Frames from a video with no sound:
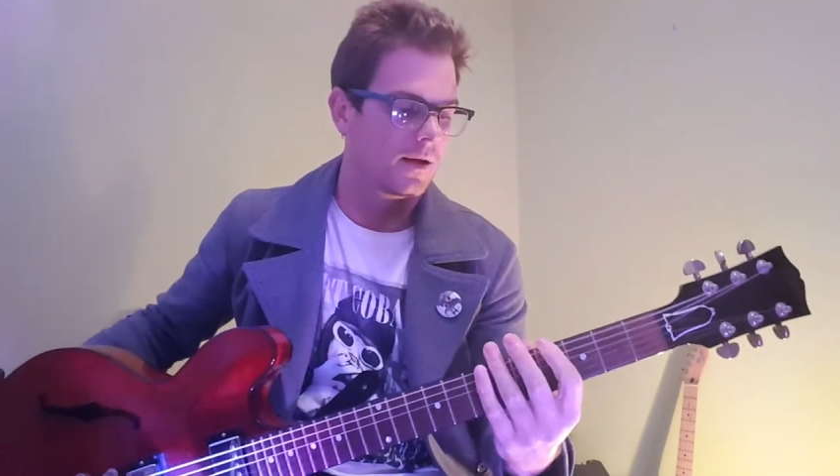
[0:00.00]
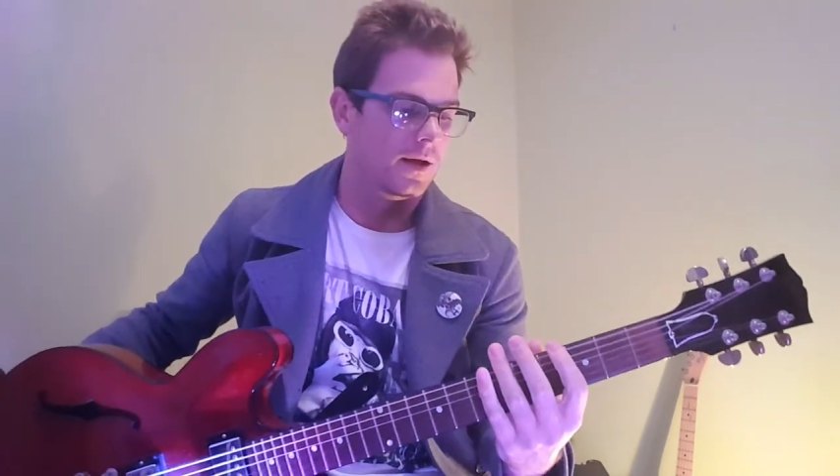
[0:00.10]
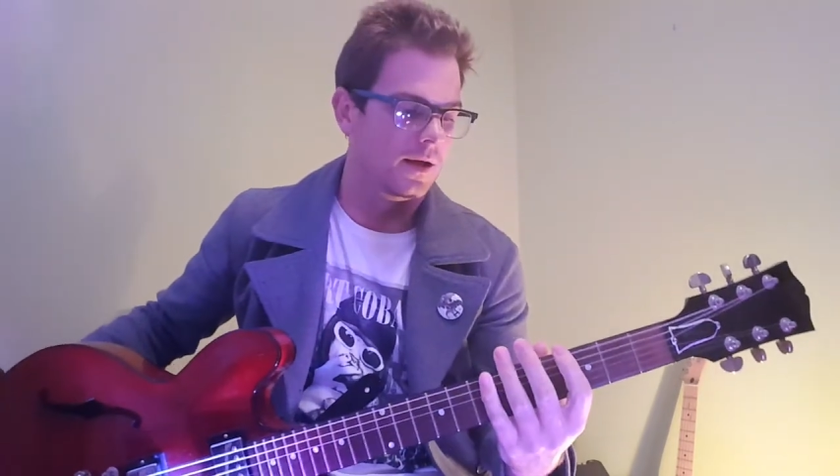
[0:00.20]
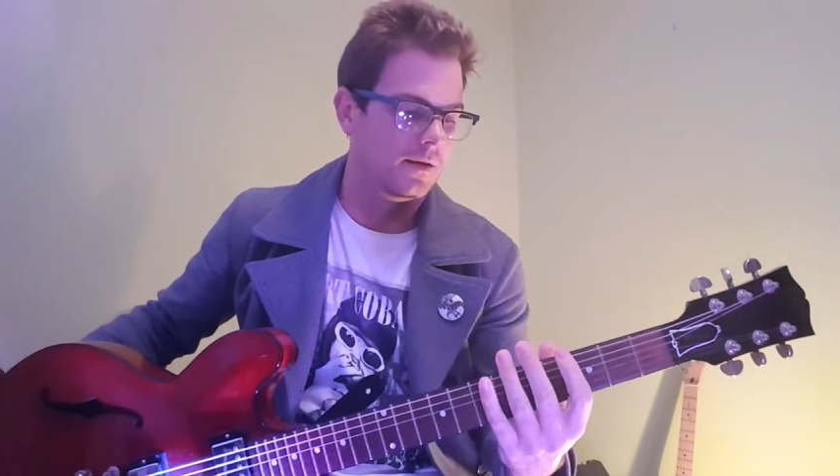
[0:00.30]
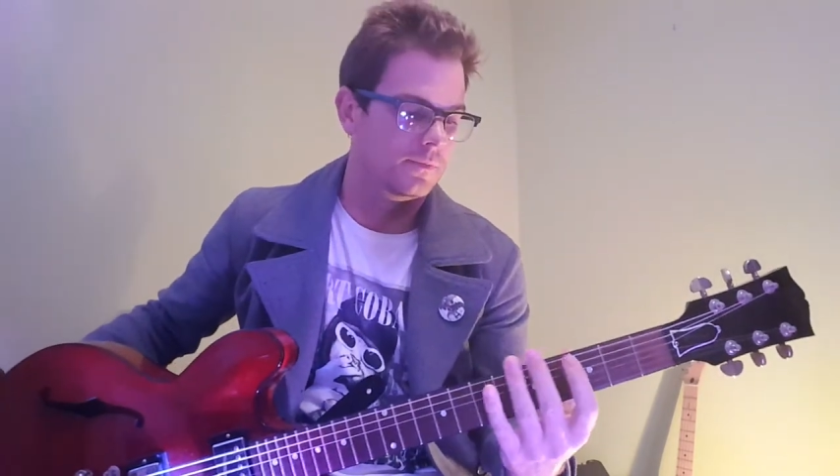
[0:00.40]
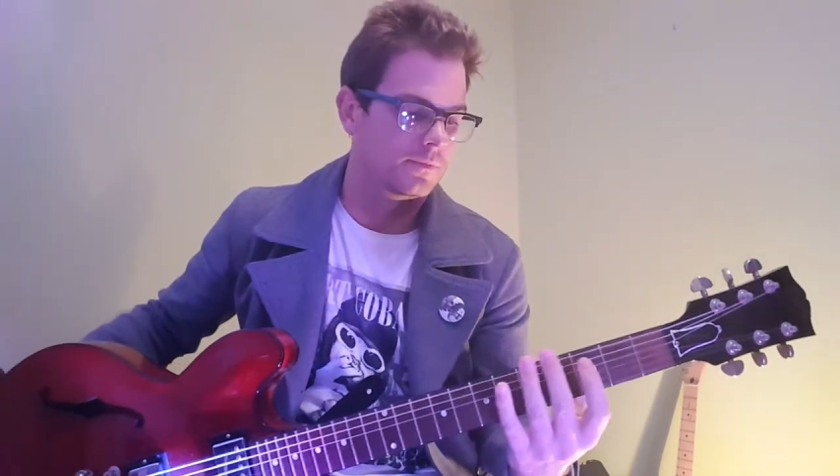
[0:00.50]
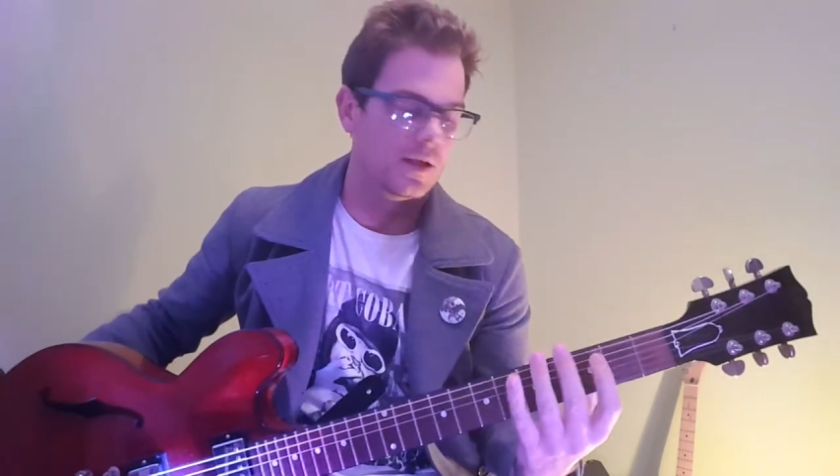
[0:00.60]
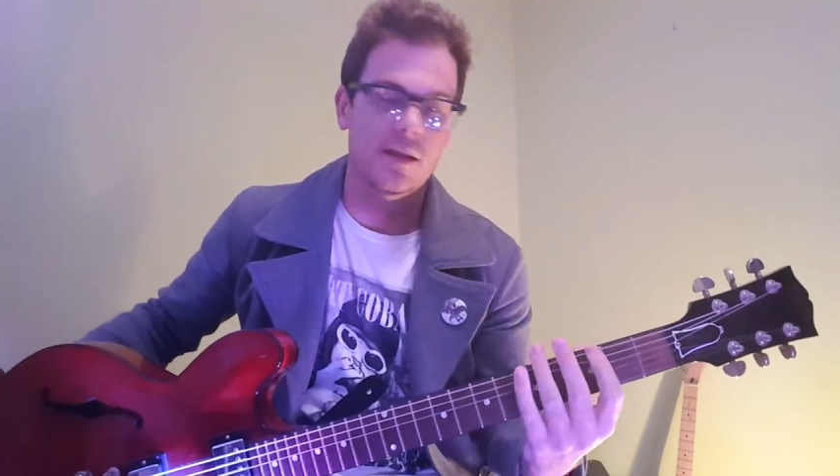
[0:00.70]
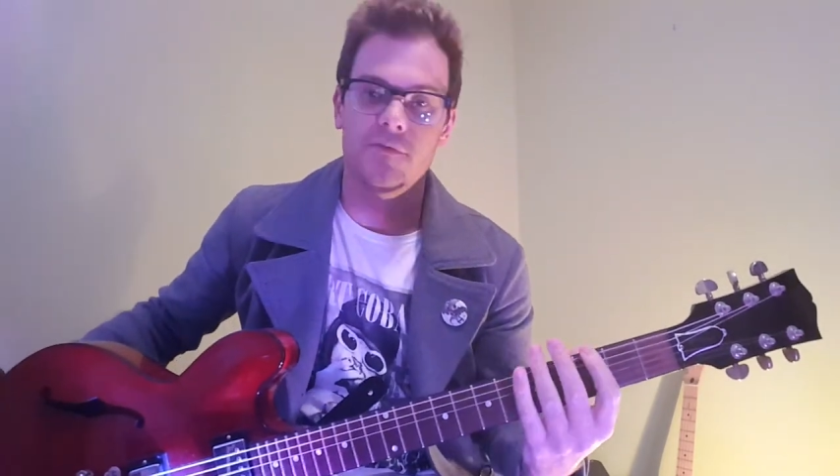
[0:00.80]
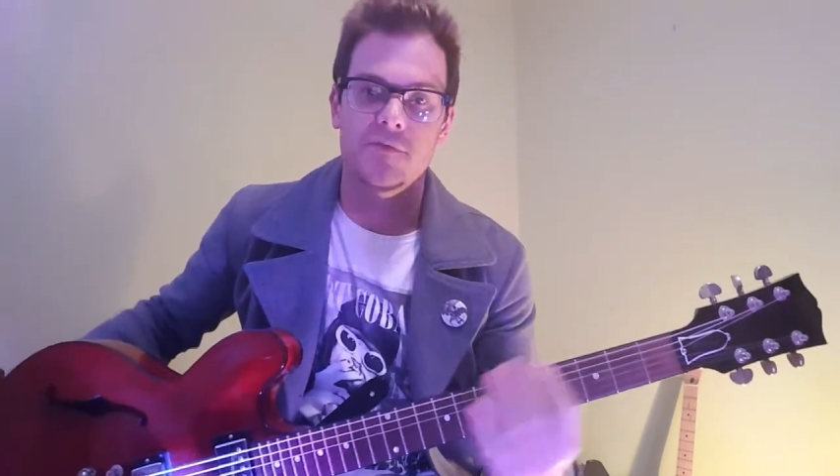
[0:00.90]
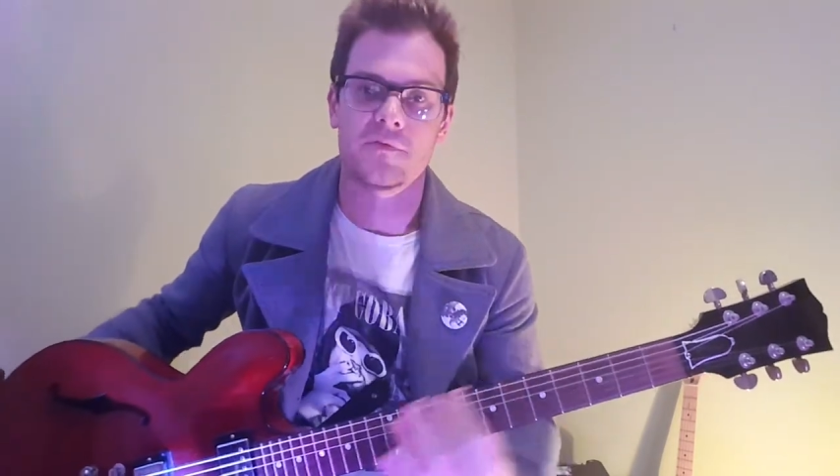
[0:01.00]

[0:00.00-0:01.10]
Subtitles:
I love the